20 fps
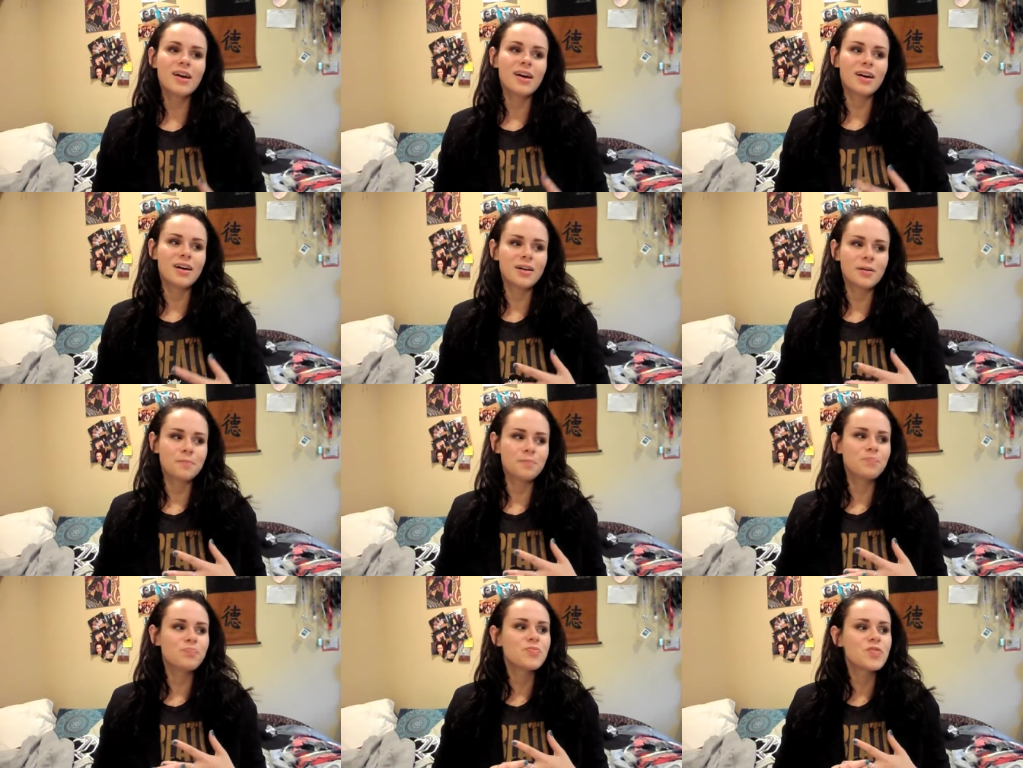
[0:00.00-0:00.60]
So
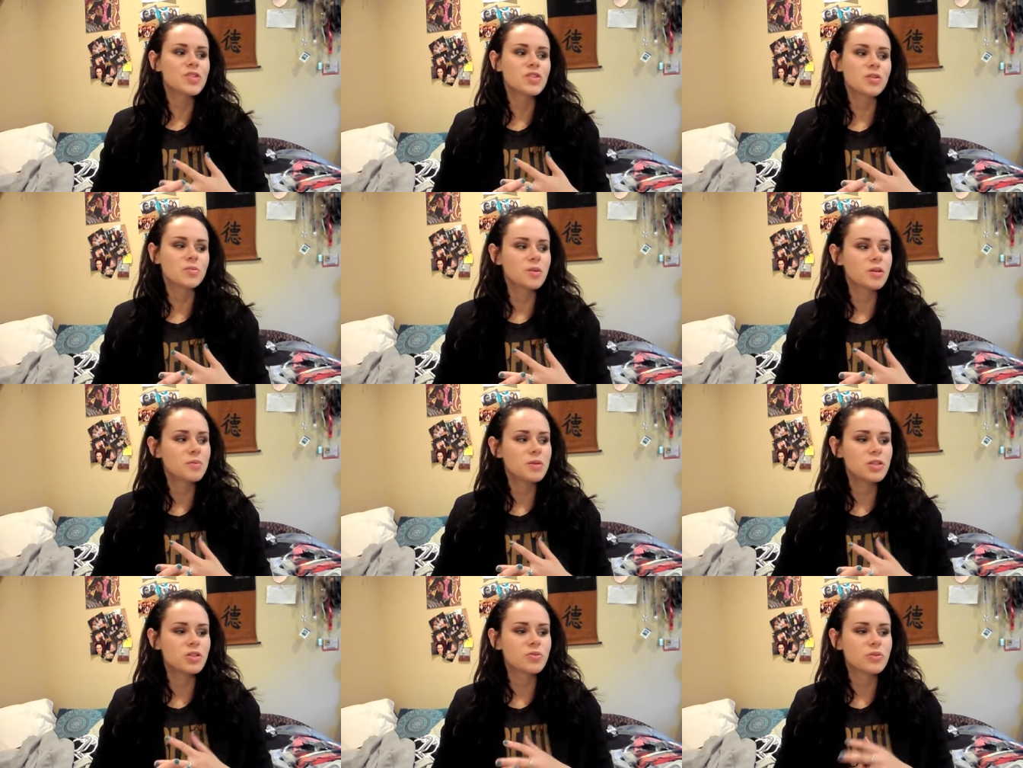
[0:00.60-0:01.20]
I'm going
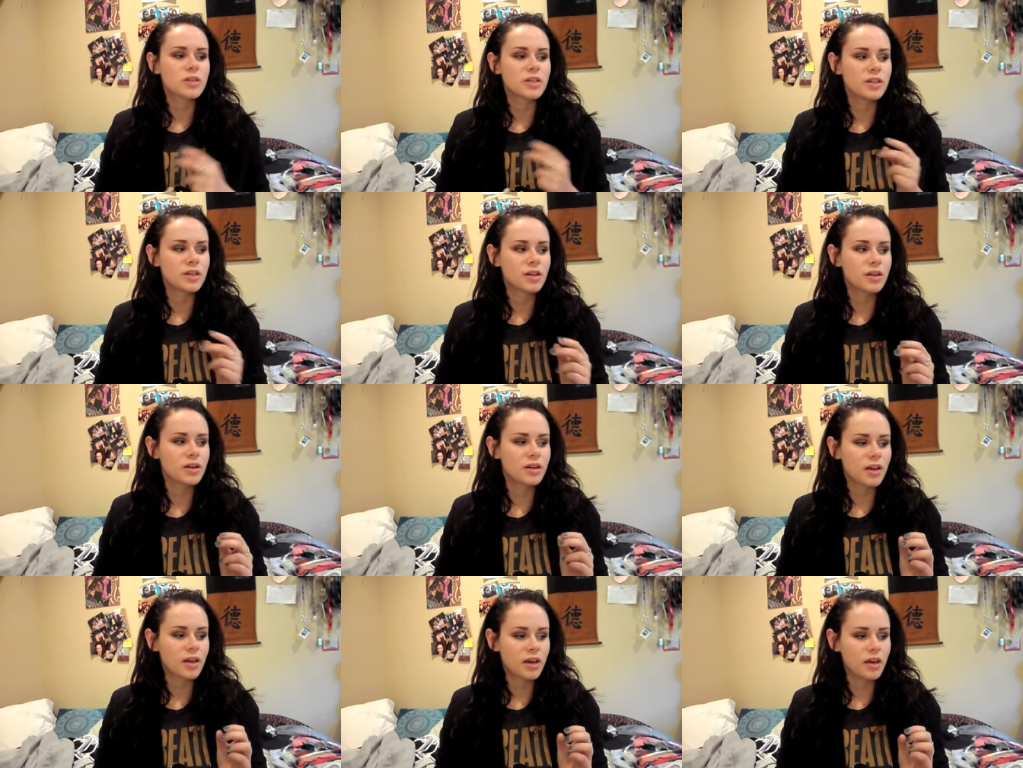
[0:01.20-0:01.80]
to be doing
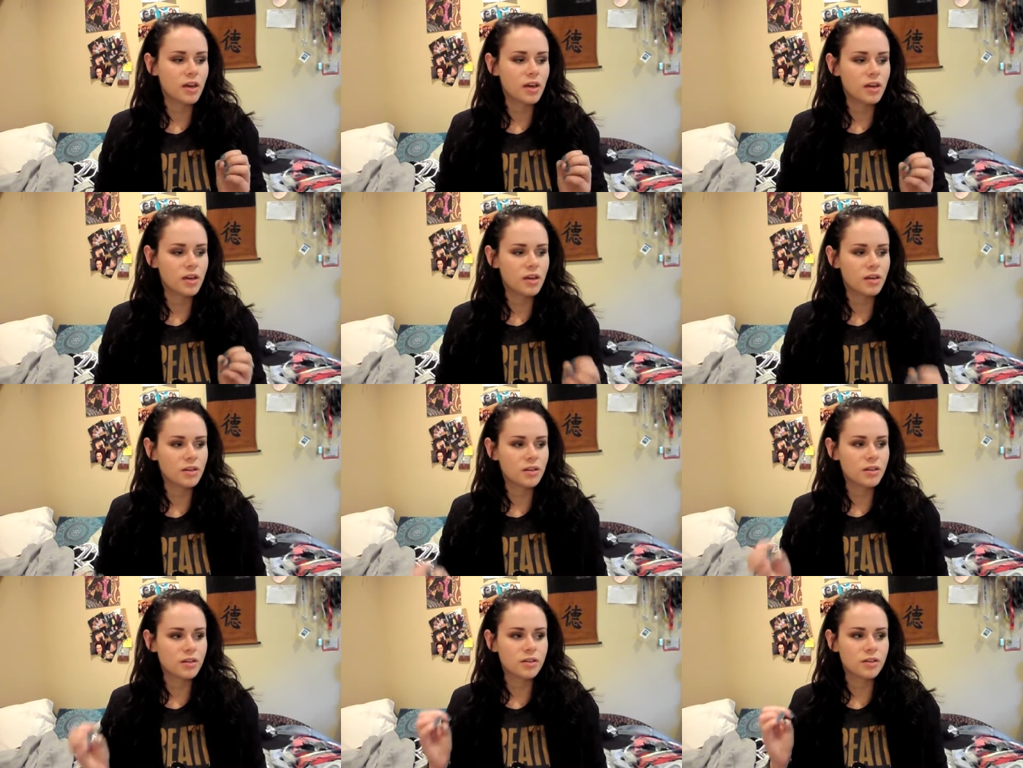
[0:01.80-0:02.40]

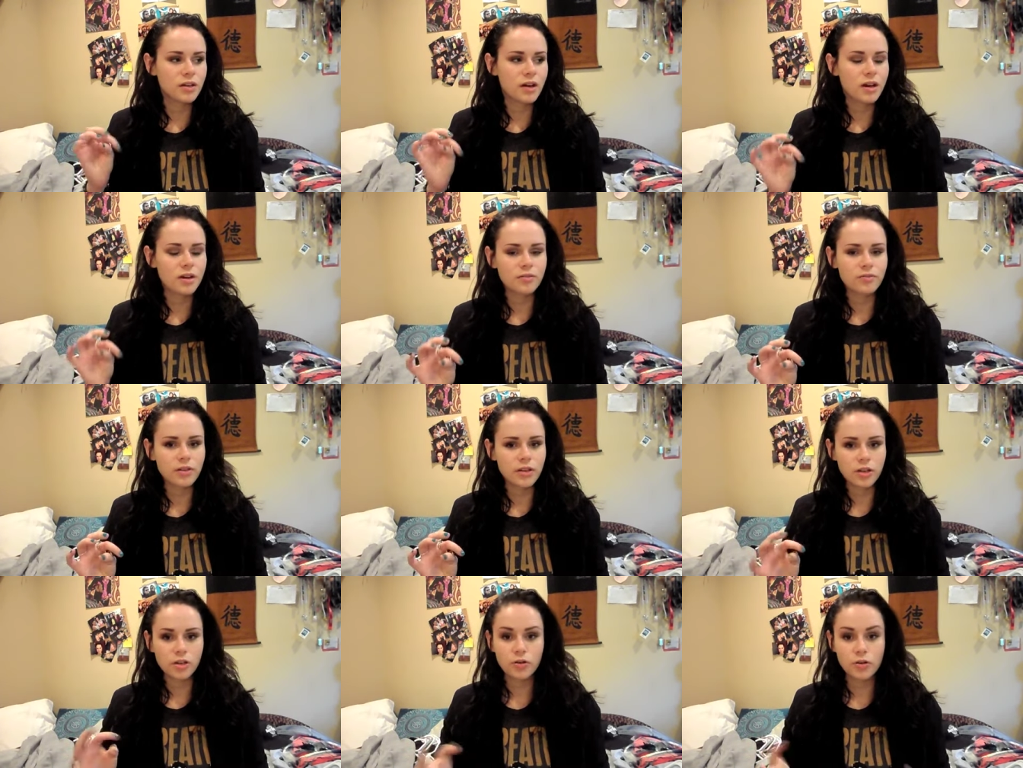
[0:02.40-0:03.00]
a kind of
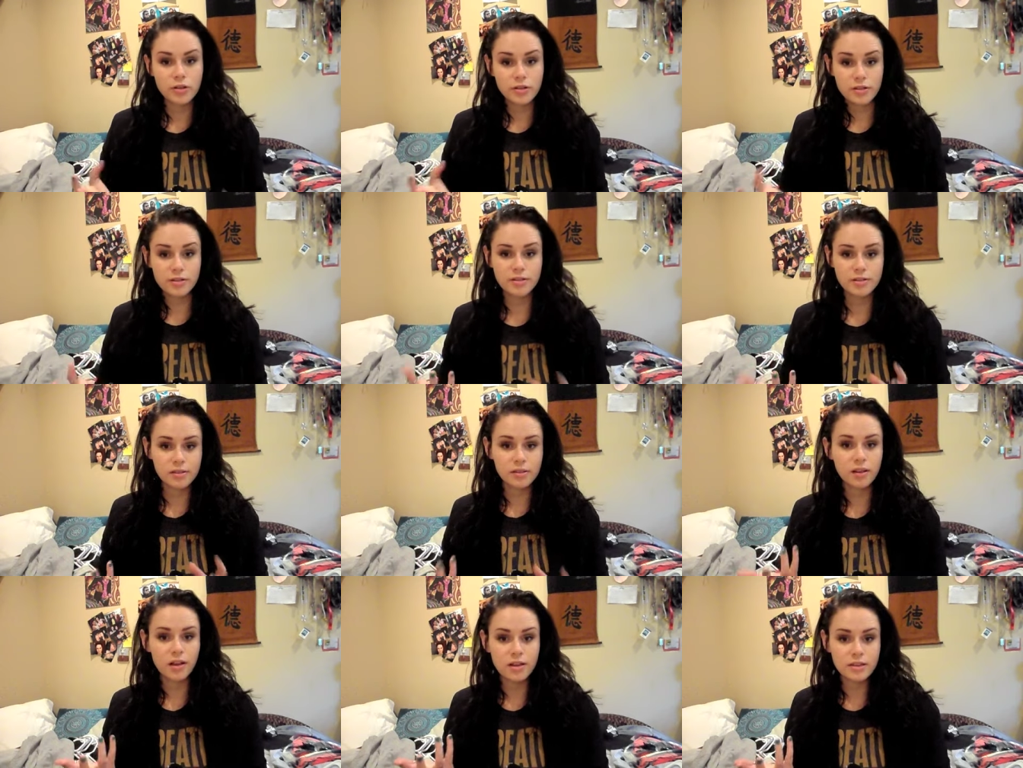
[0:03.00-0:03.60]
like a Kristen's
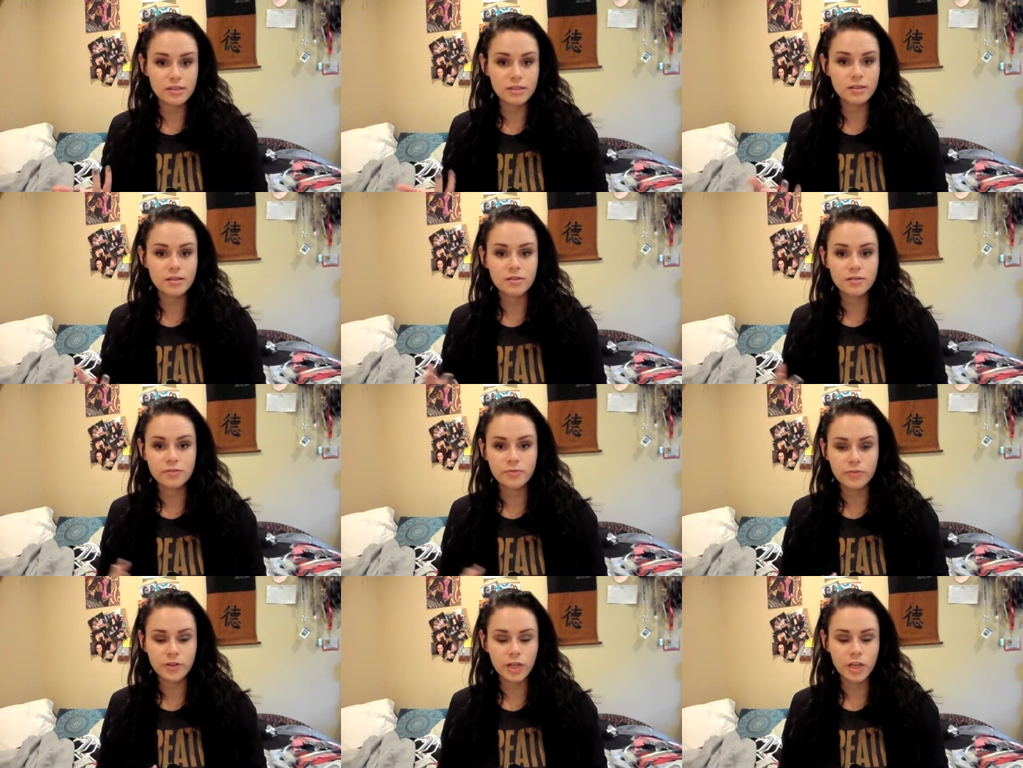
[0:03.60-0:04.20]
Closet
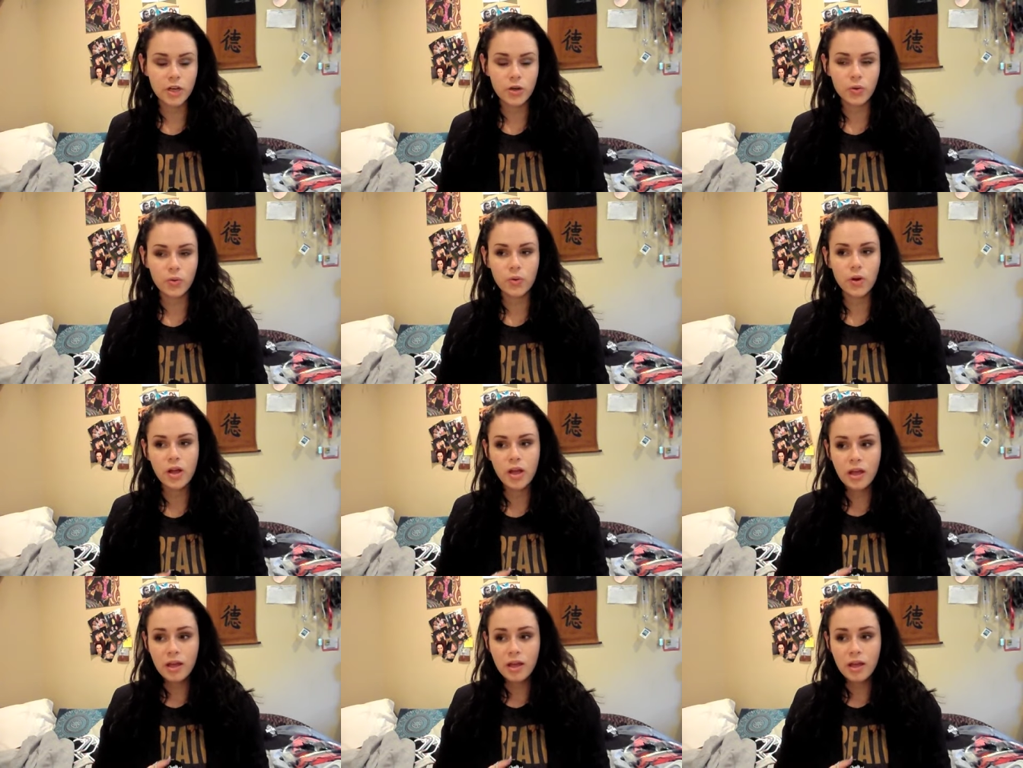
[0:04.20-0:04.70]
video.